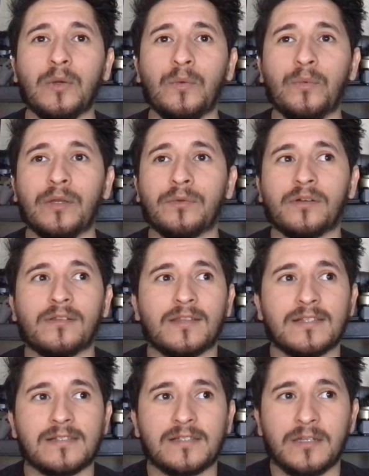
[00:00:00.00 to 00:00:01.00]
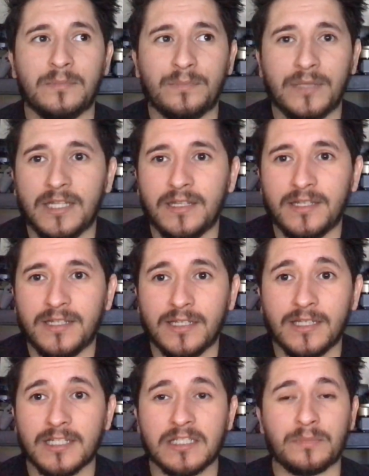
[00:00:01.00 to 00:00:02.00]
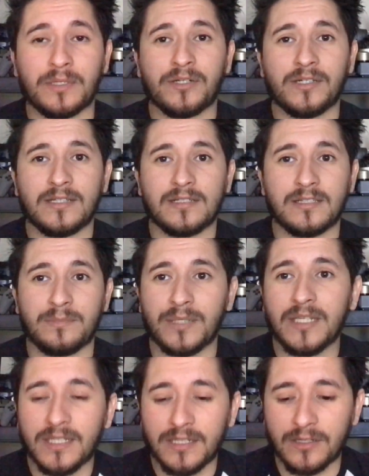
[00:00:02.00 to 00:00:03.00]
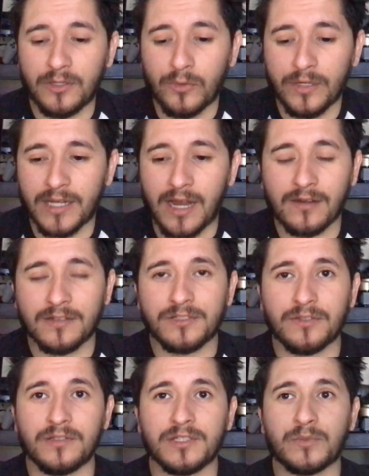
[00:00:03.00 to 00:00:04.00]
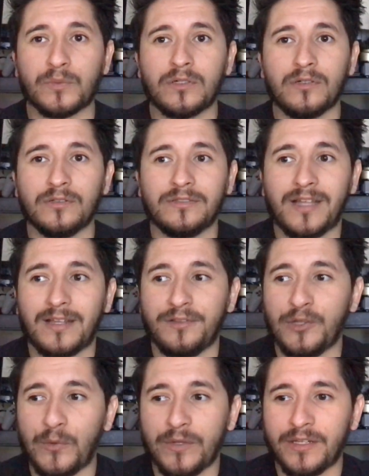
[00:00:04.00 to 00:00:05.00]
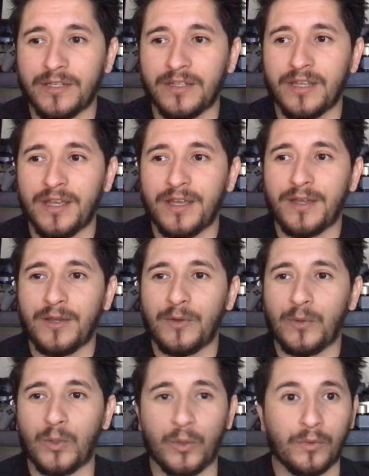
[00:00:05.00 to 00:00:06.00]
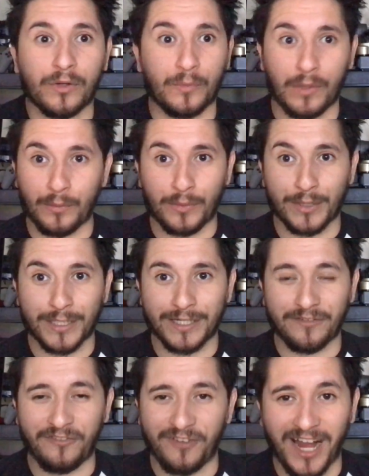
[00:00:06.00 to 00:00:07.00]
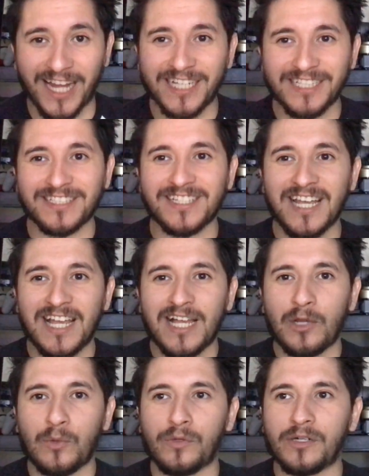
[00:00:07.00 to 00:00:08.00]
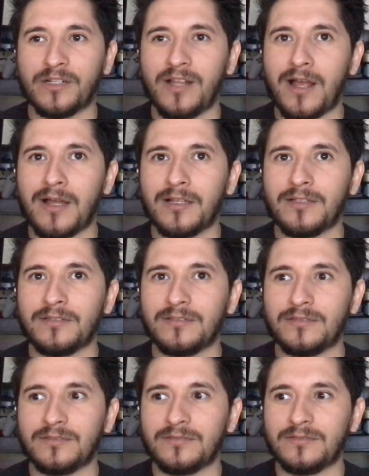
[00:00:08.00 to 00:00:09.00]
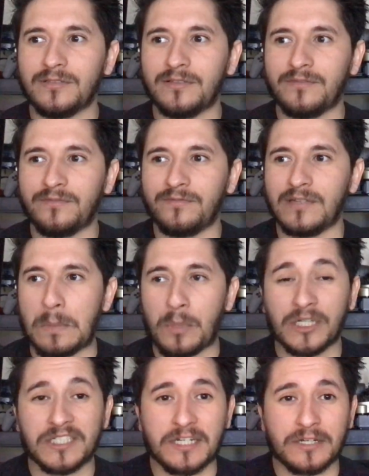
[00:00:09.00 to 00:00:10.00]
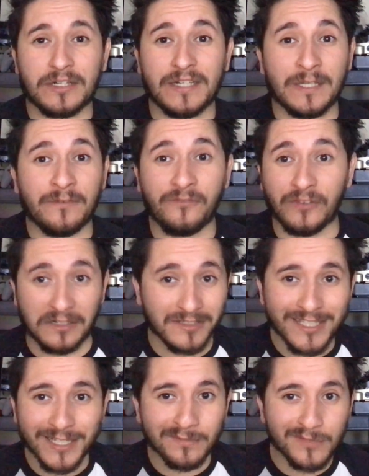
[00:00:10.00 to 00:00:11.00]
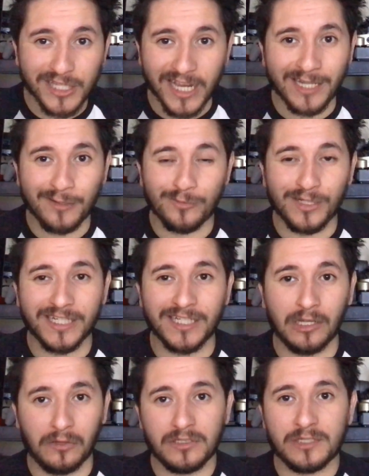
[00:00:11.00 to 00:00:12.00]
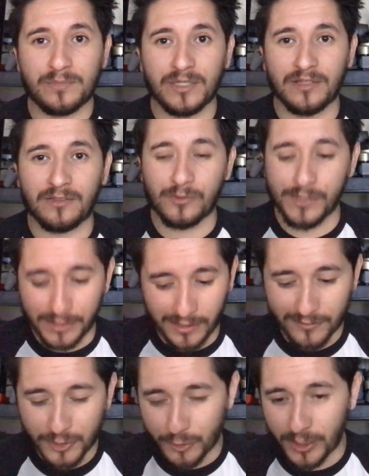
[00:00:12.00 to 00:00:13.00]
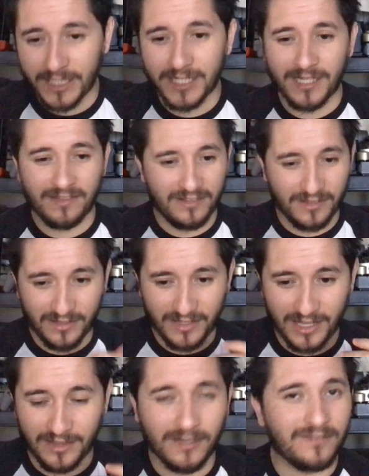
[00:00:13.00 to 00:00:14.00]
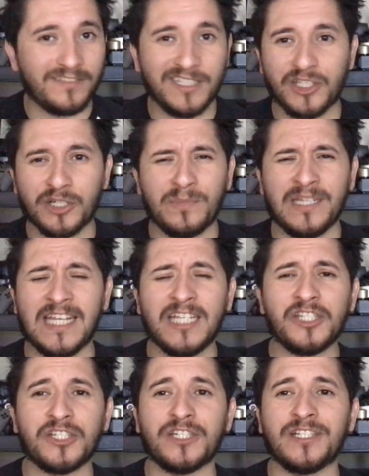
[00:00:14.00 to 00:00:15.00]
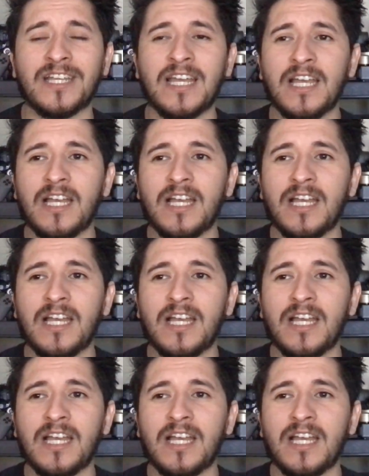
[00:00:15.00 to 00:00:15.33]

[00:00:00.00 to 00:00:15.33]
We were this completely inexperienced being going out into this world, not knowing who or what we were gonna find. We're not particularly fearsome to anybody else, but through enough training and enough determination,